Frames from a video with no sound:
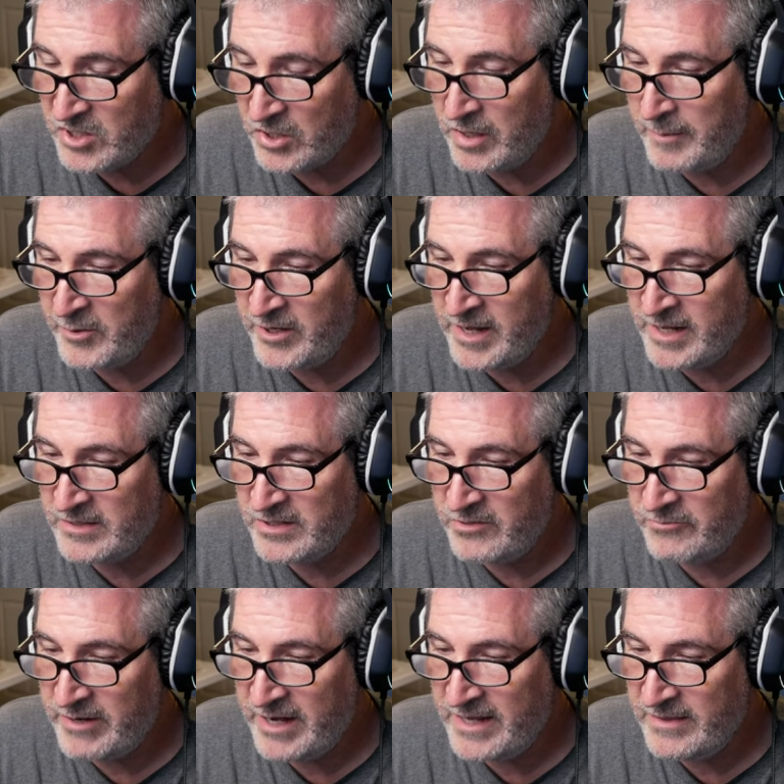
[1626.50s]
pronounced it
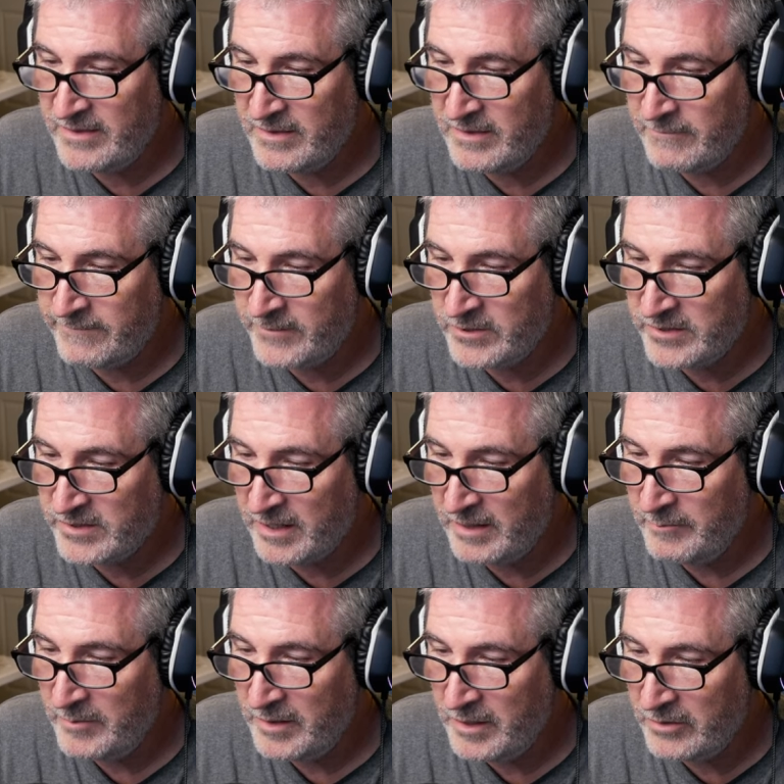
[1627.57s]
right the first time.
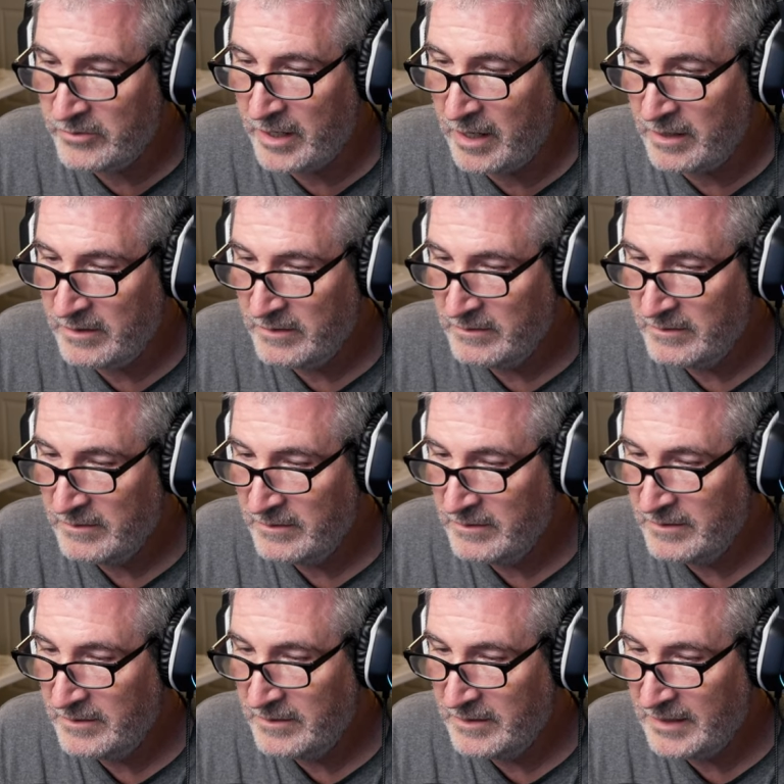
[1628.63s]
Okay.
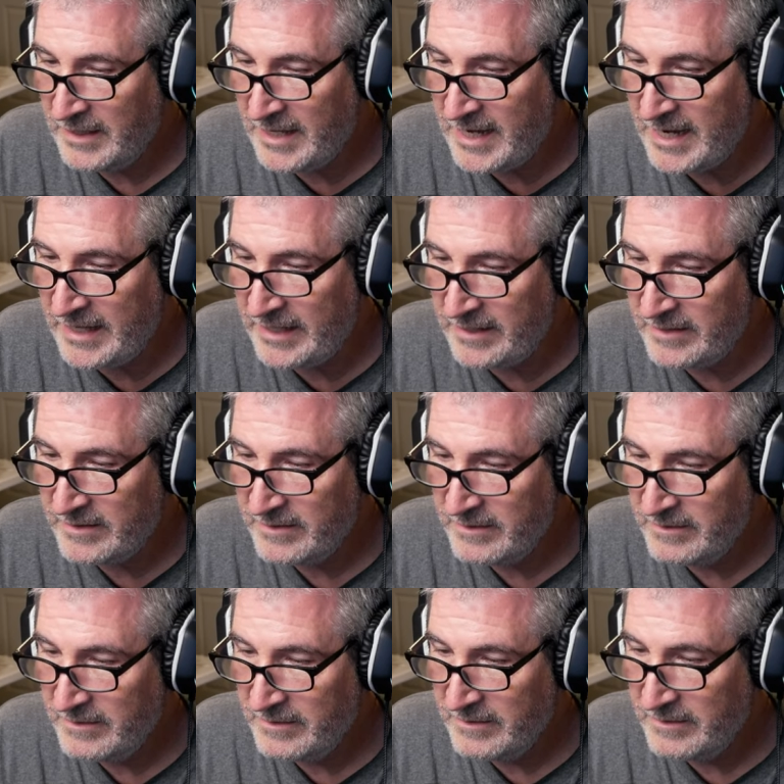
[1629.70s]
Got it.
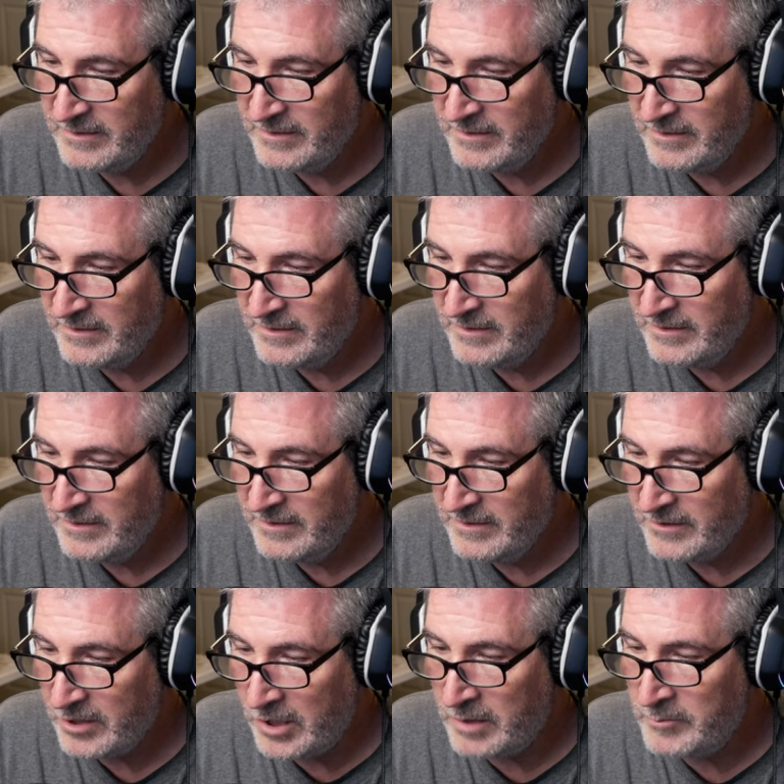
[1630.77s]

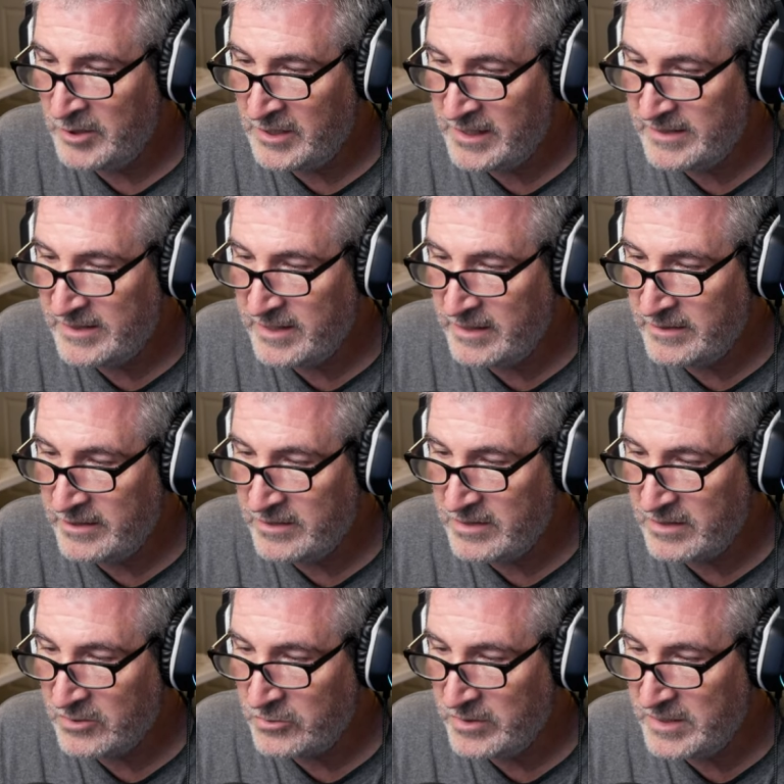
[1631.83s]
Caramelized onions
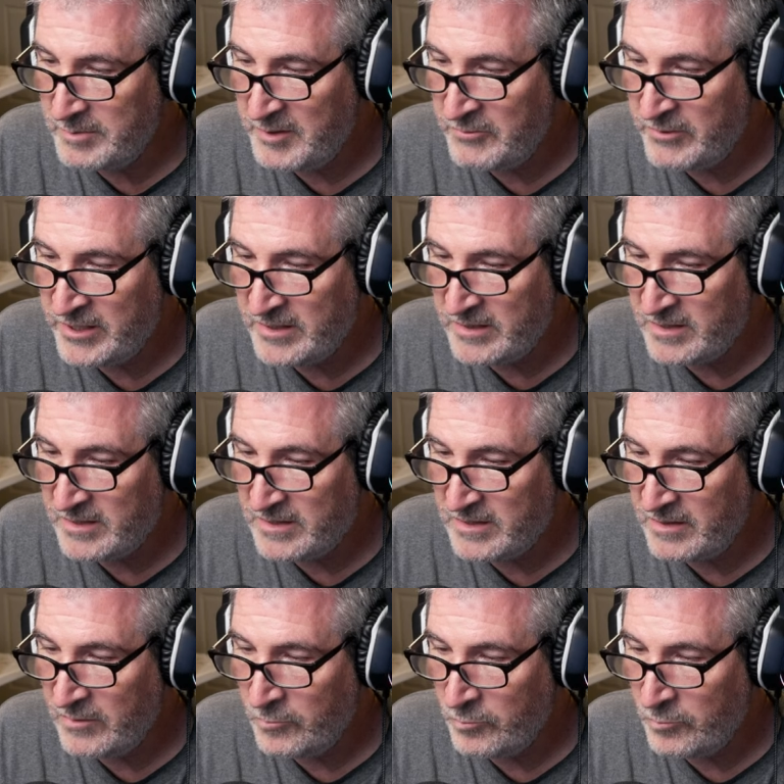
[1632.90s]
and crispy runs on us. Oh,